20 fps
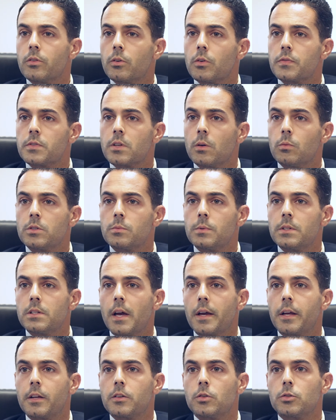if someone's been
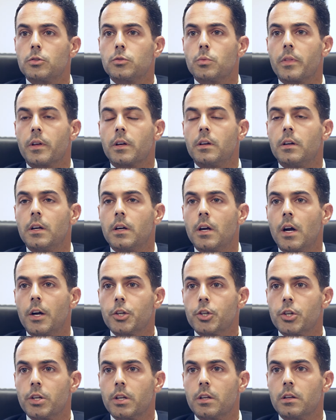diagnosed with a
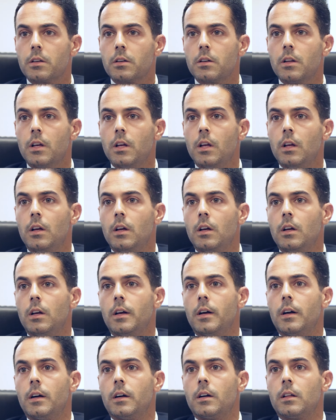concussion,
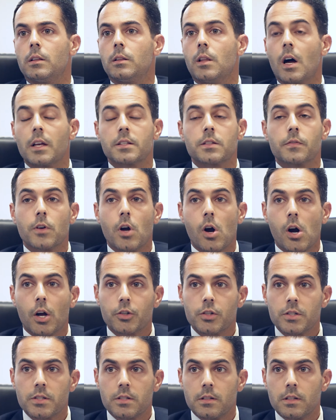loss of
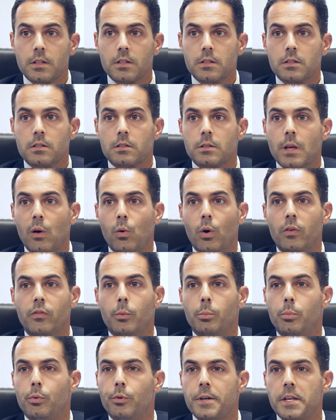consciousness, however
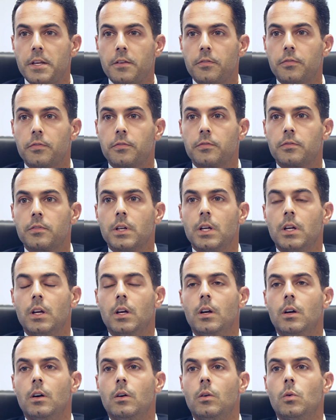brief,
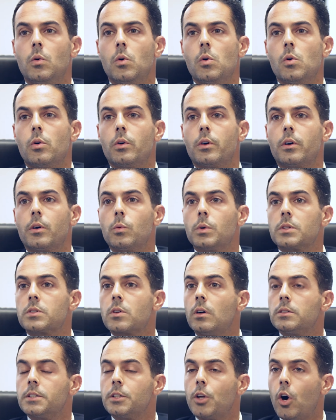or what's
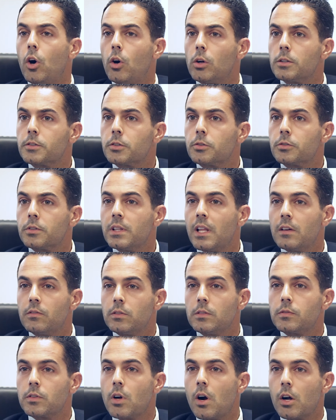called an altered level
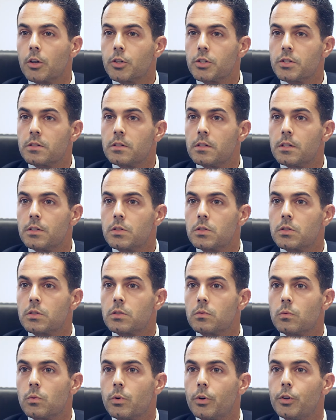of consciousness,
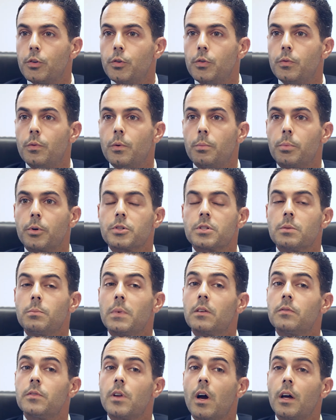where the person may
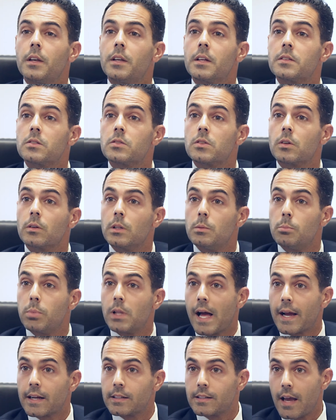have not necessarily
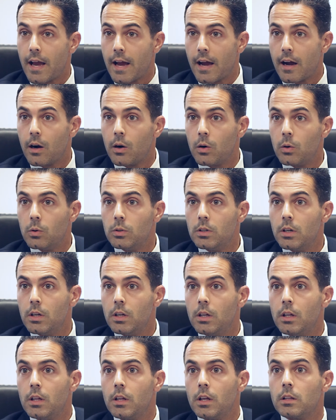blacked out
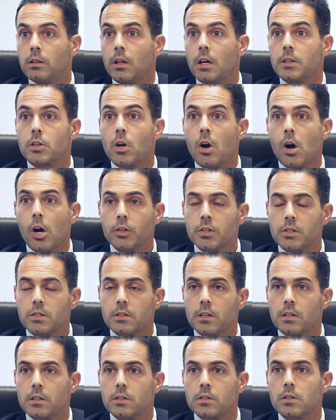and lost
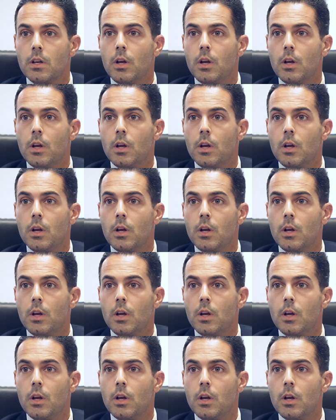consciousness,